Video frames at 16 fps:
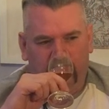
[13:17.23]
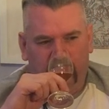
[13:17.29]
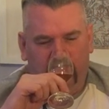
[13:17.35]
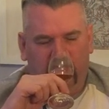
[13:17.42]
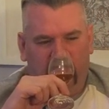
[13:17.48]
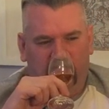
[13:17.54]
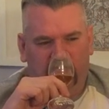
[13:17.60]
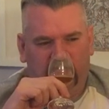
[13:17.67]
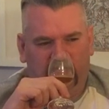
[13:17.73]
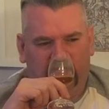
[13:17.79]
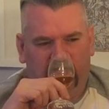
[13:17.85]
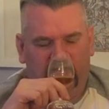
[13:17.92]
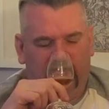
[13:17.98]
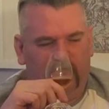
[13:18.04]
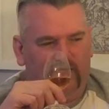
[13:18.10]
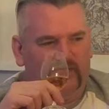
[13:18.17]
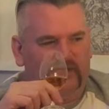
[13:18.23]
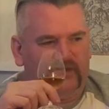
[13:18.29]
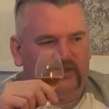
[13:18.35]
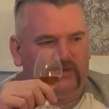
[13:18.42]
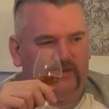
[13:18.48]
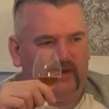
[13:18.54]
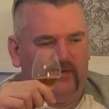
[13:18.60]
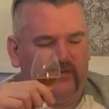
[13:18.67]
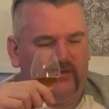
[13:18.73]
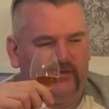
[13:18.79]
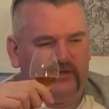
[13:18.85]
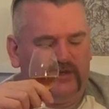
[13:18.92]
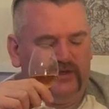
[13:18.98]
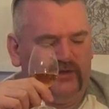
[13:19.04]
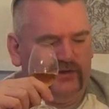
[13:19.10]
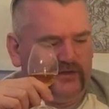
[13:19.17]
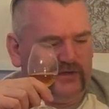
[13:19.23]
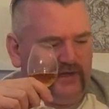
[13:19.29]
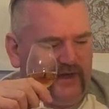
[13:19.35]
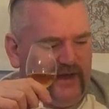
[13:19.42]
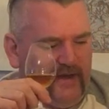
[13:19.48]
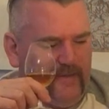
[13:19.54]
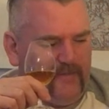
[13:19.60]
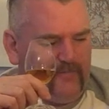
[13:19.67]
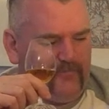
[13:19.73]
But almost like, what's the smell? What's it used to get?